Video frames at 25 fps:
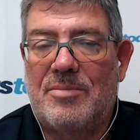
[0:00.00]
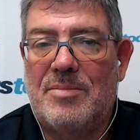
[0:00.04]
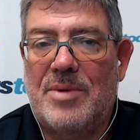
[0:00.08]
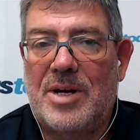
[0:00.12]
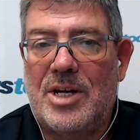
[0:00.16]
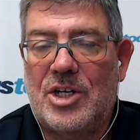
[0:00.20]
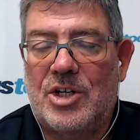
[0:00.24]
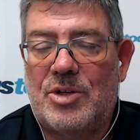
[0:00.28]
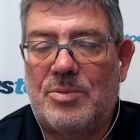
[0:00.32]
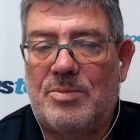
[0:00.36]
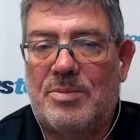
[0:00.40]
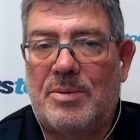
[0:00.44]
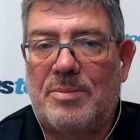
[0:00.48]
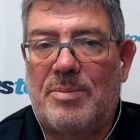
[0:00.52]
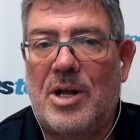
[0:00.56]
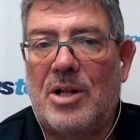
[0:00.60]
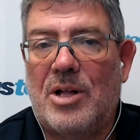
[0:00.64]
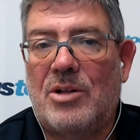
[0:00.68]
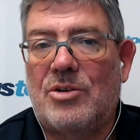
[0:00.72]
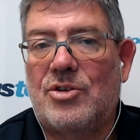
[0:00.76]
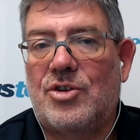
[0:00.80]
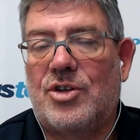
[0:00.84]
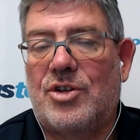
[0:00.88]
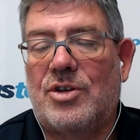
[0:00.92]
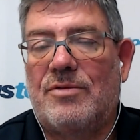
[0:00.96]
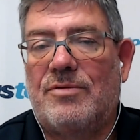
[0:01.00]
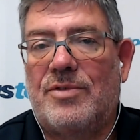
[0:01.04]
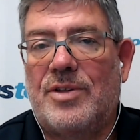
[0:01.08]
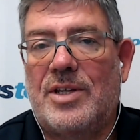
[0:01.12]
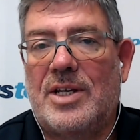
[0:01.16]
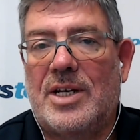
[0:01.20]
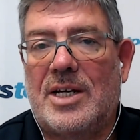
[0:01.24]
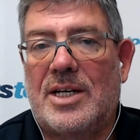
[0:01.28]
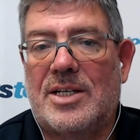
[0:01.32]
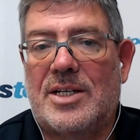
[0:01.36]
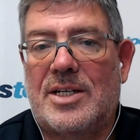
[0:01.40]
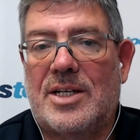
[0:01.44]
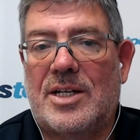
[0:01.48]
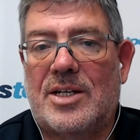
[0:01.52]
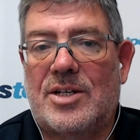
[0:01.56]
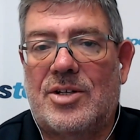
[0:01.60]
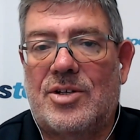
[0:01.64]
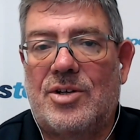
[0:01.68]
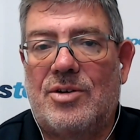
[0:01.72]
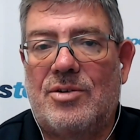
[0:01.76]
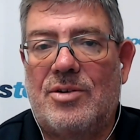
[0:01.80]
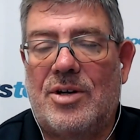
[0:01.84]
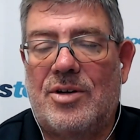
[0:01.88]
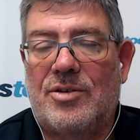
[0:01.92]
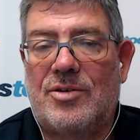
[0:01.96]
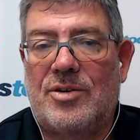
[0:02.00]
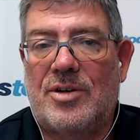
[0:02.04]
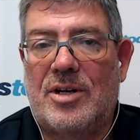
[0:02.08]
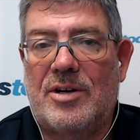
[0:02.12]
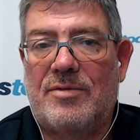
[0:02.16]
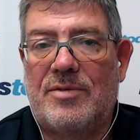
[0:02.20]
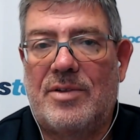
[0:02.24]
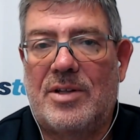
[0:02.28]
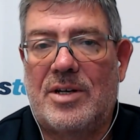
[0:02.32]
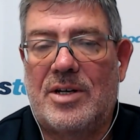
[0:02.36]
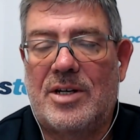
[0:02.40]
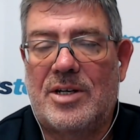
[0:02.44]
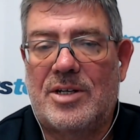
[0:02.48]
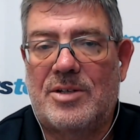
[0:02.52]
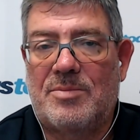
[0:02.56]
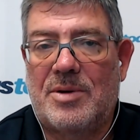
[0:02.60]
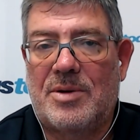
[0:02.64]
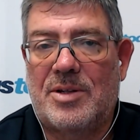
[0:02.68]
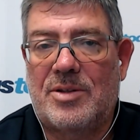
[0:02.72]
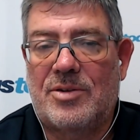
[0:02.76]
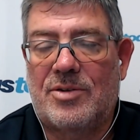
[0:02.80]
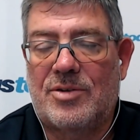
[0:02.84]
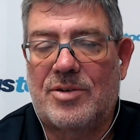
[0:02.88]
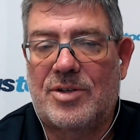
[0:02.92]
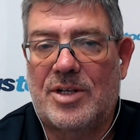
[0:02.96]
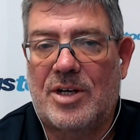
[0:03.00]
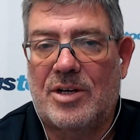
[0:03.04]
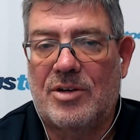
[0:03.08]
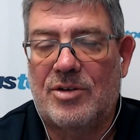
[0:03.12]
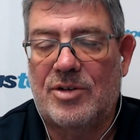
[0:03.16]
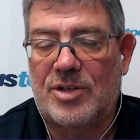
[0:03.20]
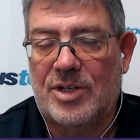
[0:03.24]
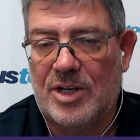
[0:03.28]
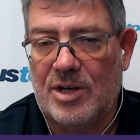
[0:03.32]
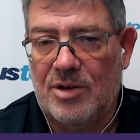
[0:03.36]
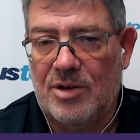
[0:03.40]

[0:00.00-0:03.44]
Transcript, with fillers: the, major propulsion for the ASX 200 over the last month or so.